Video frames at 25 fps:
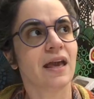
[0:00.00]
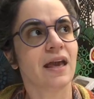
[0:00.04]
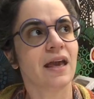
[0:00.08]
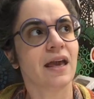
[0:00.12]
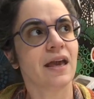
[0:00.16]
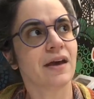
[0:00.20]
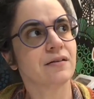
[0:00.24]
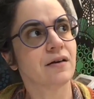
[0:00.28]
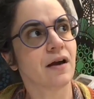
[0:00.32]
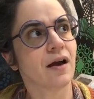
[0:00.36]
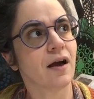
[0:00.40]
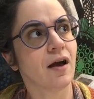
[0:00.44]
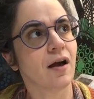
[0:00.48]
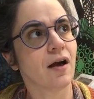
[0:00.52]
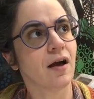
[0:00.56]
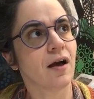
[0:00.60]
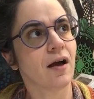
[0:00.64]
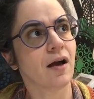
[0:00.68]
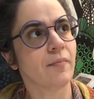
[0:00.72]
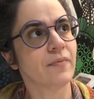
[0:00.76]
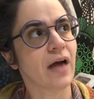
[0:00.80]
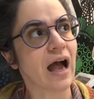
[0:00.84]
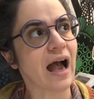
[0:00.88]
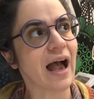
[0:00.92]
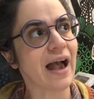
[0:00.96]
And
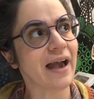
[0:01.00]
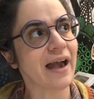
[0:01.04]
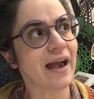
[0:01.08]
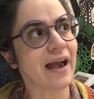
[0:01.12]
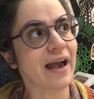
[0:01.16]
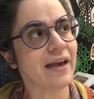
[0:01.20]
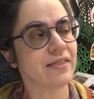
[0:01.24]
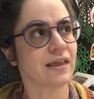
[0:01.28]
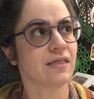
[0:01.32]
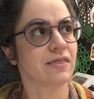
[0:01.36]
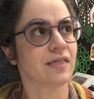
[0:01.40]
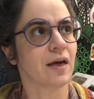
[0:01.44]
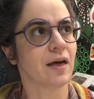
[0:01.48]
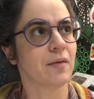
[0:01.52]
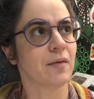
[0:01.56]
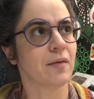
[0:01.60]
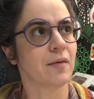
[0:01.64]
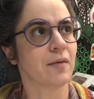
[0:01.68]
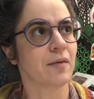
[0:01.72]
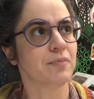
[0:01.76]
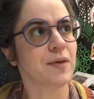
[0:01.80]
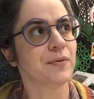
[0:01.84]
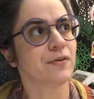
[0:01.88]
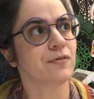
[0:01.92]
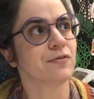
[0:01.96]
I think
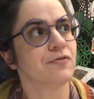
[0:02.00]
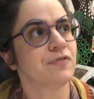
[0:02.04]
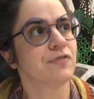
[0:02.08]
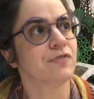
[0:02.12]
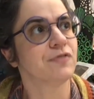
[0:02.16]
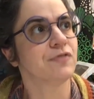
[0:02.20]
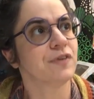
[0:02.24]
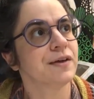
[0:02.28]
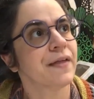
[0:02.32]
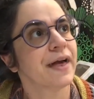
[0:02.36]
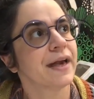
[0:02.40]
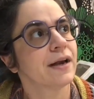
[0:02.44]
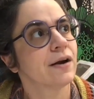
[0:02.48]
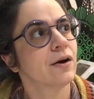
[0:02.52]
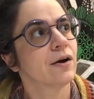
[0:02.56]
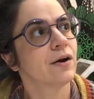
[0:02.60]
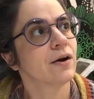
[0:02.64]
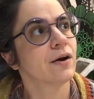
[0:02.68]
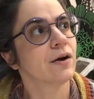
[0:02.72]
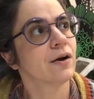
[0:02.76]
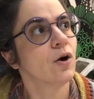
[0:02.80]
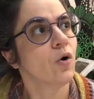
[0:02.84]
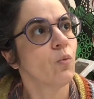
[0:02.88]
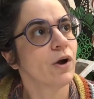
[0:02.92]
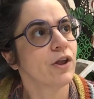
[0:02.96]
that people feel
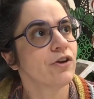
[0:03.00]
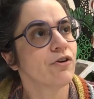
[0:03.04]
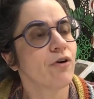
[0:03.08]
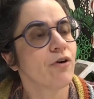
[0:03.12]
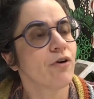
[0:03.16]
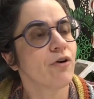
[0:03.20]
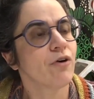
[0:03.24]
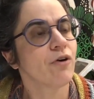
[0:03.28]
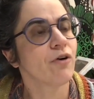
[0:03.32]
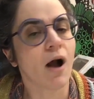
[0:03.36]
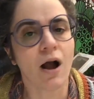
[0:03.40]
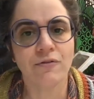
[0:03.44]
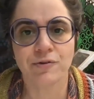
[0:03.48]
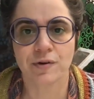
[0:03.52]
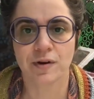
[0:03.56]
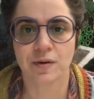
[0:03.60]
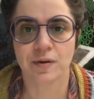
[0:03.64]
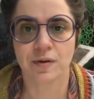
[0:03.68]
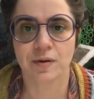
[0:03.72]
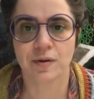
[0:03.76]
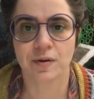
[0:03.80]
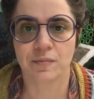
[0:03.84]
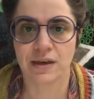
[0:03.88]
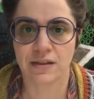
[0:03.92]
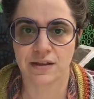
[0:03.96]
like when you're
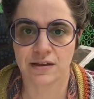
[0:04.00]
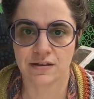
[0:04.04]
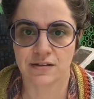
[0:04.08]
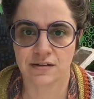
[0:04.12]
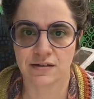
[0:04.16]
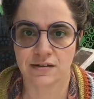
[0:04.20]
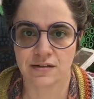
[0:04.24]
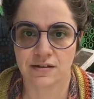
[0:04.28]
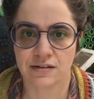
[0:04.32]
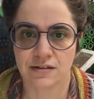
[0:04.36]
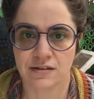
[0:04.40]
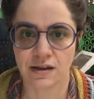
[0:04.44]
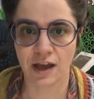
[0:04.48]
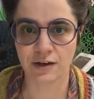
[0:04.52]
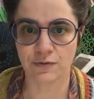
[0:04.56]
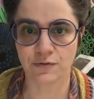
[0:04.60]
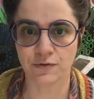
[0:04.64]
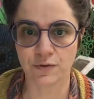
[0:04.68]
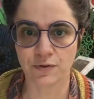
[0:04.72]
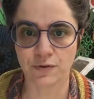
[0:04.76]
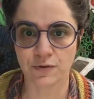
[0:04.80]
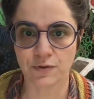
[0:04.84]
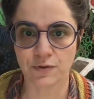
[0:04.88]
offering me this kind of